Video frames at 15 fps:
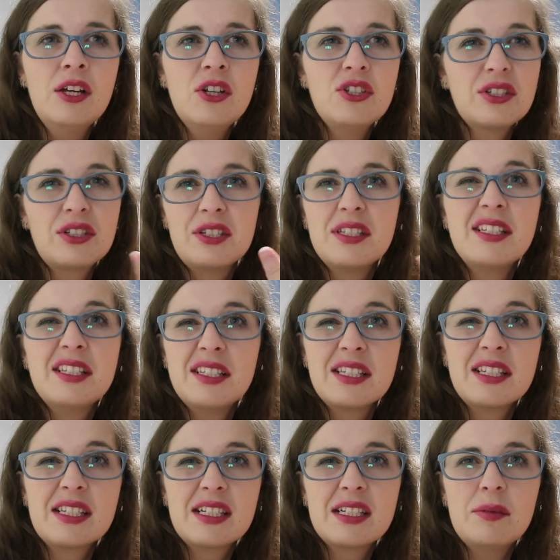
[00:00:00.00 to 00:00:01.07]
just because it's easier
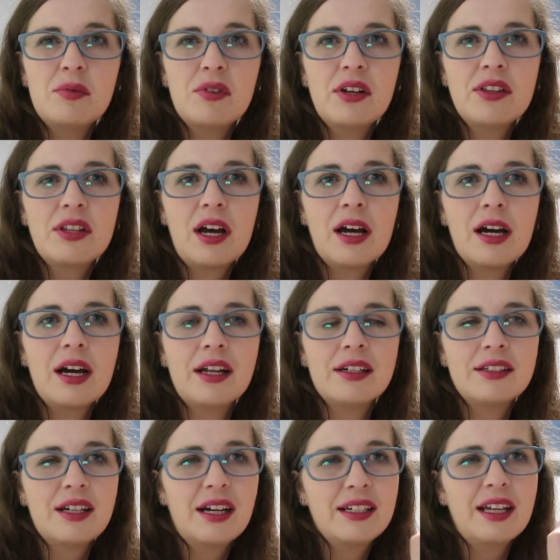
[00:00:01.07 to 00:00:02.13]
to sleep with,
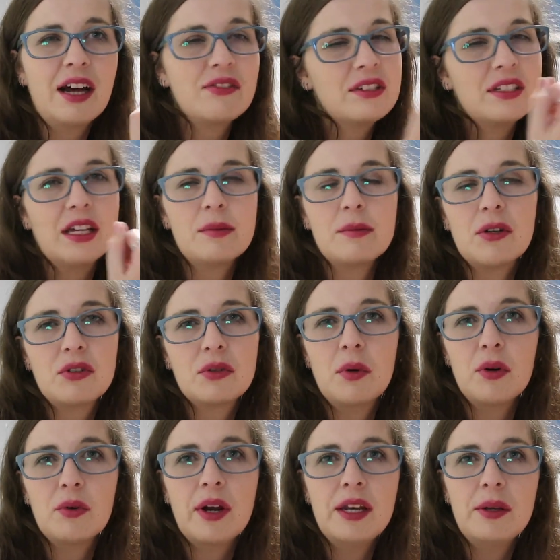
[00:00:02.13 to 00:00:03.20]
and I'd have to take them out
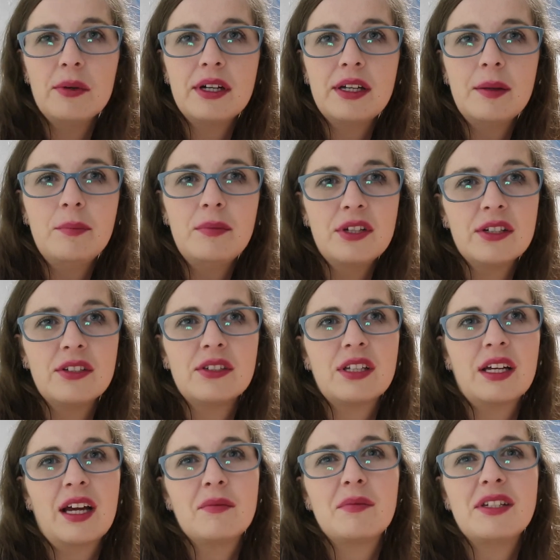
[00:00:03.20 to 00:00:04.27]
tomorrow anyway, because
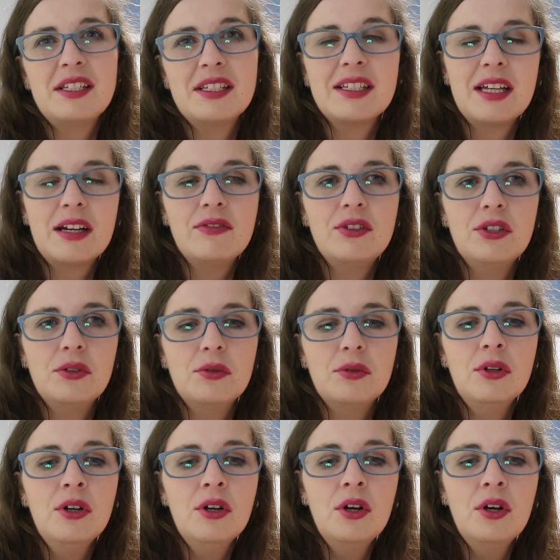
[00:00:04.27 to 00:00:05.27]
I have my niece and nephew